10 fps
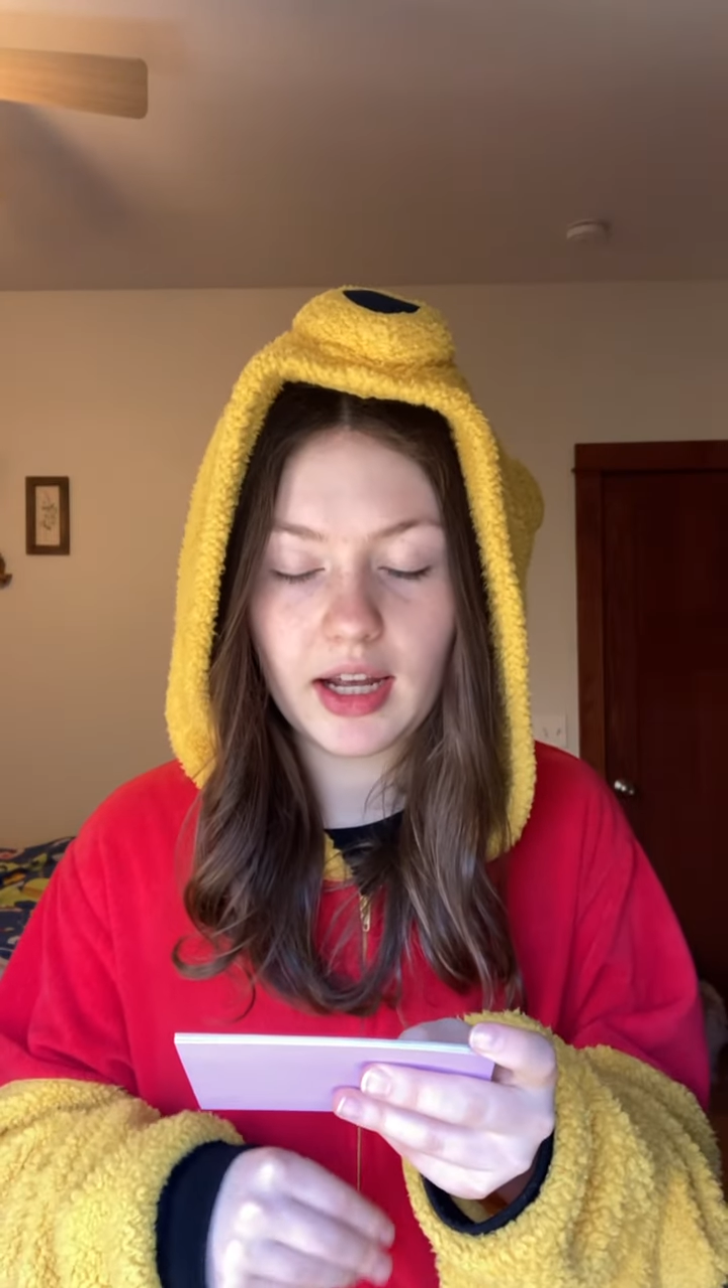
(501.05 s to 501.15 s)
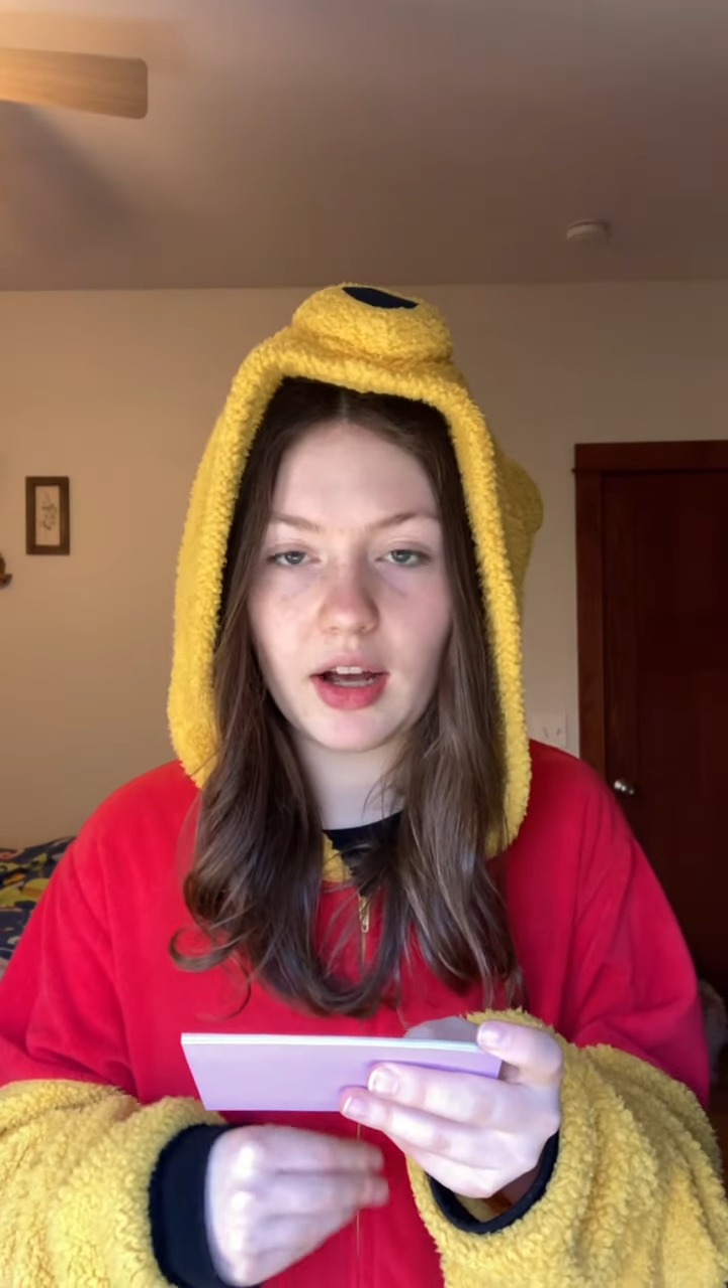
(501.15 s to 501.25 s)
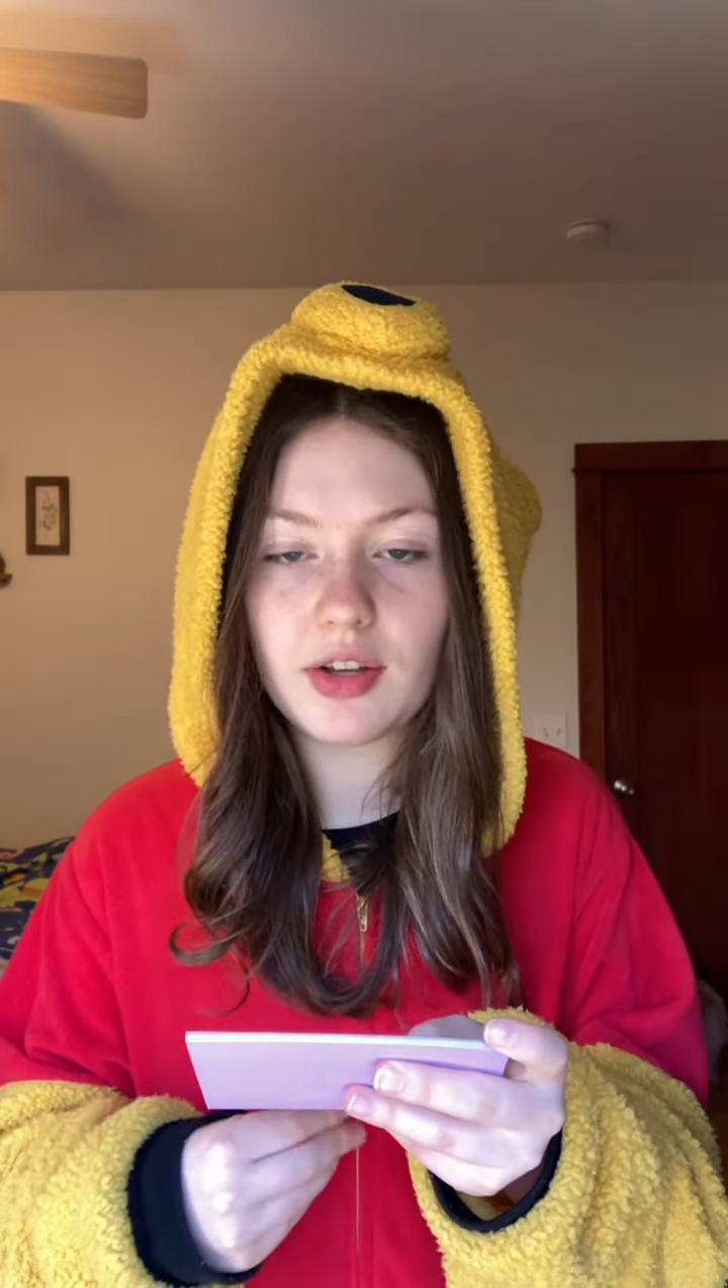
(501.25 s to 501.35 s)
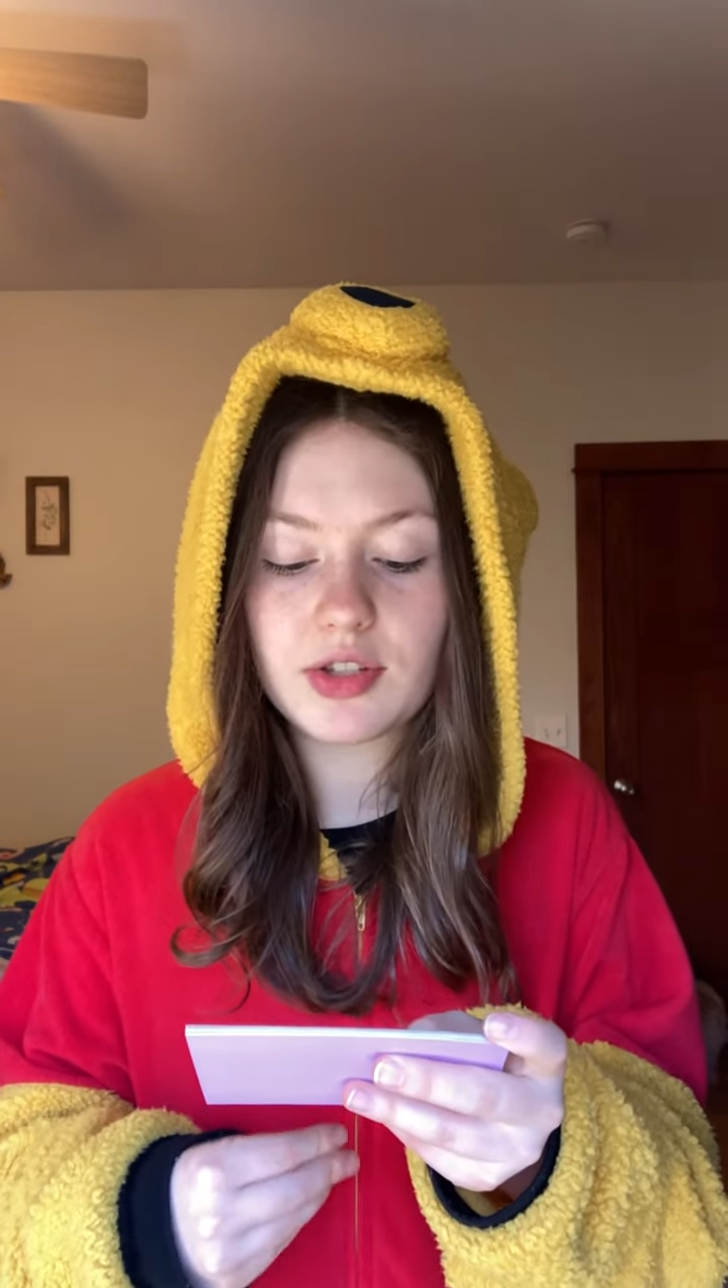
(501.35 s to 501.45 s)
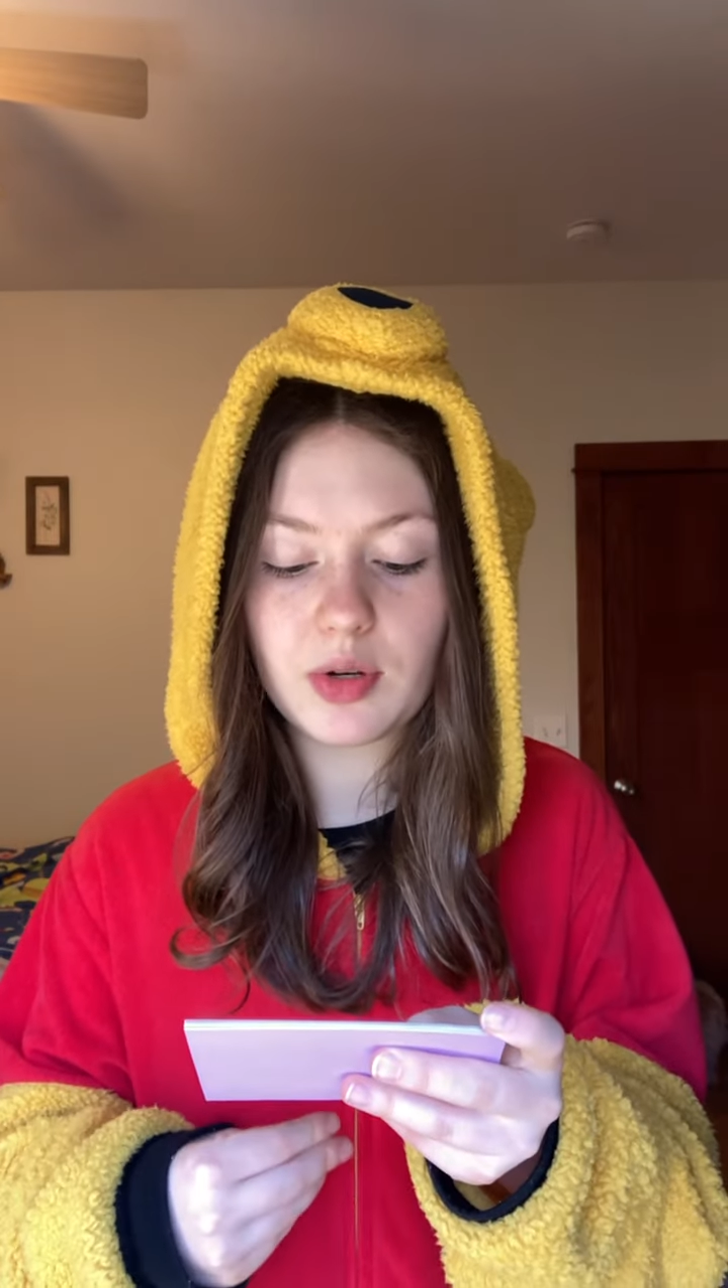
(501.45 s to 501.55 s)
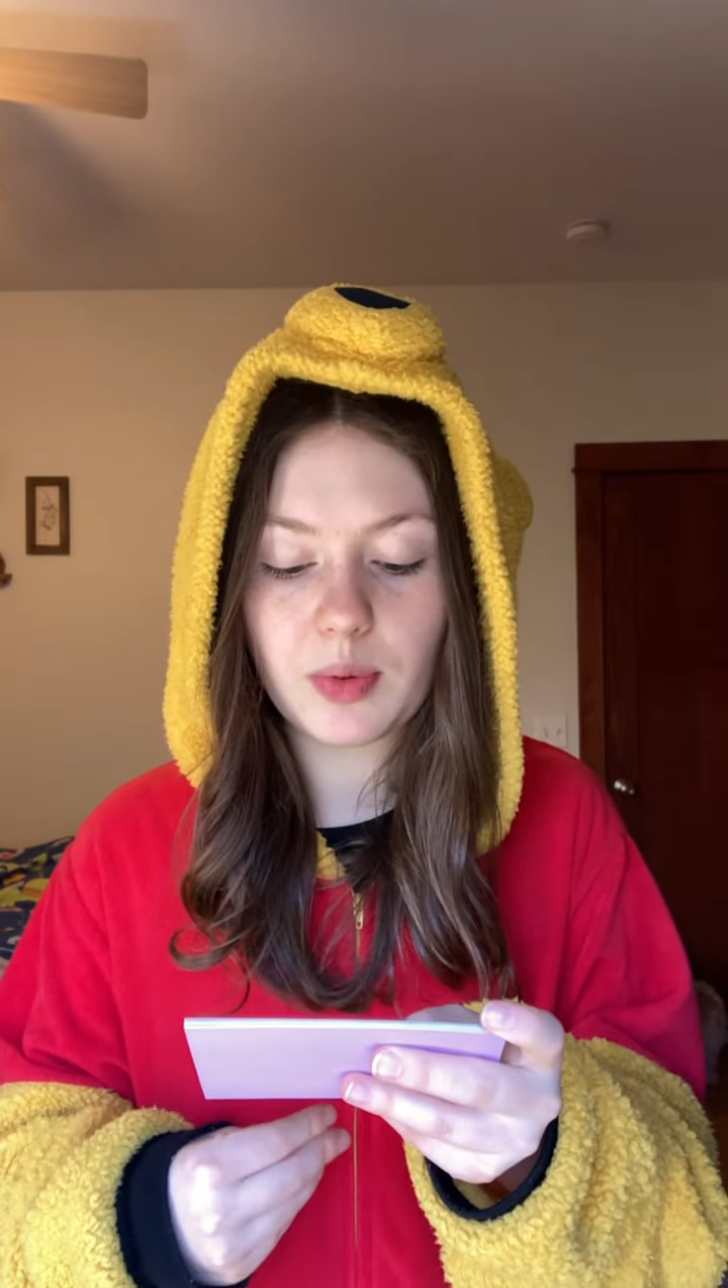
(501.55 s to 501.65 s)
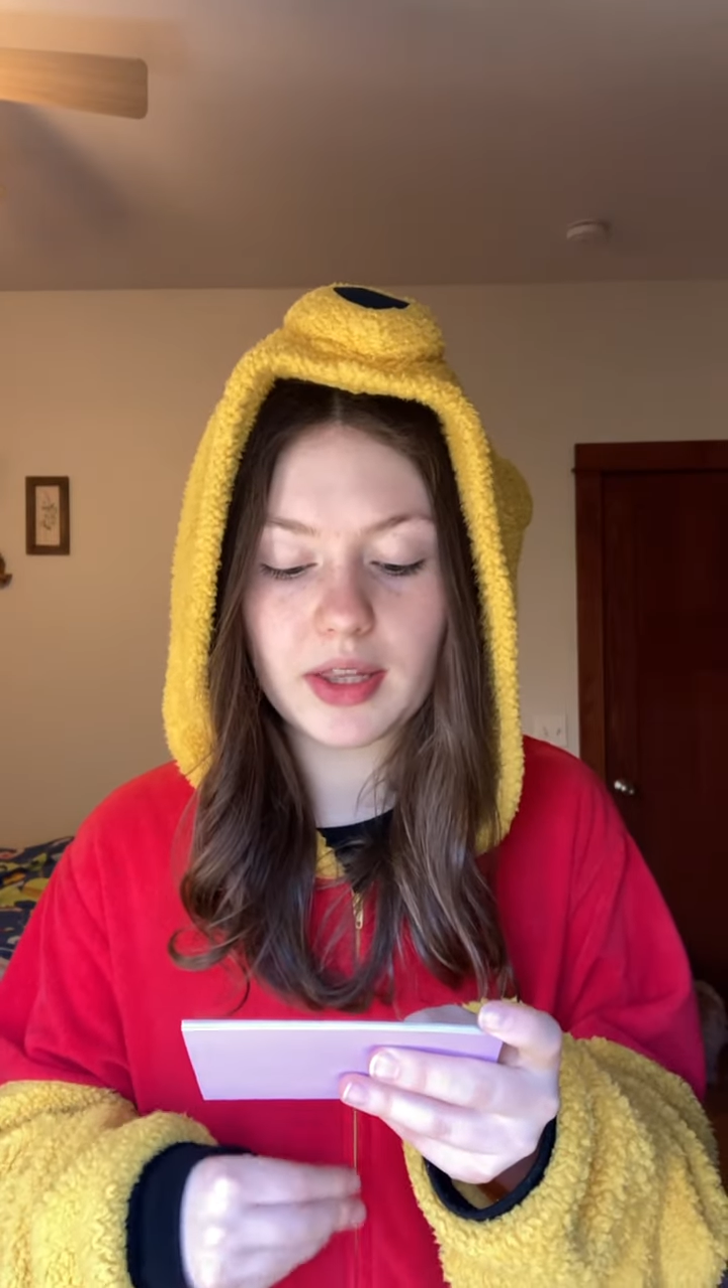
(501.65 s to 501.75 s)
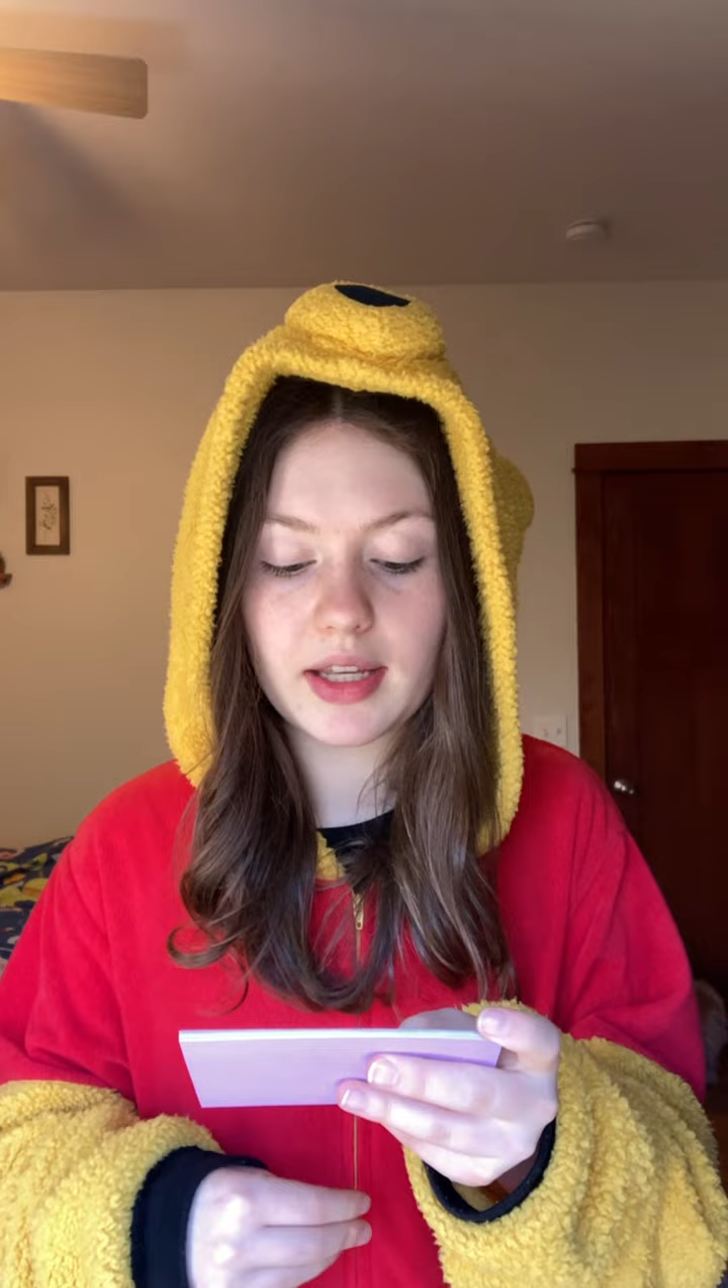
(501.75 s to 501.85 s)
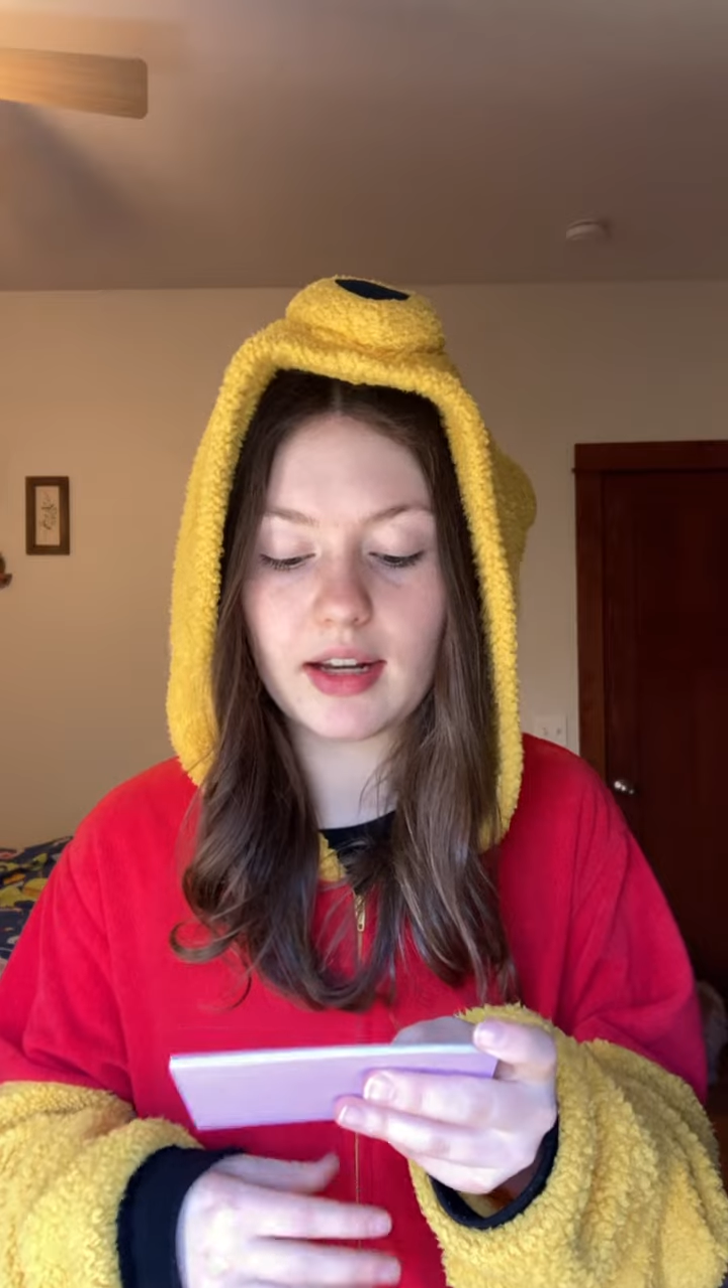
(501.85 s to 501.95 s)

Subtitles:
Also with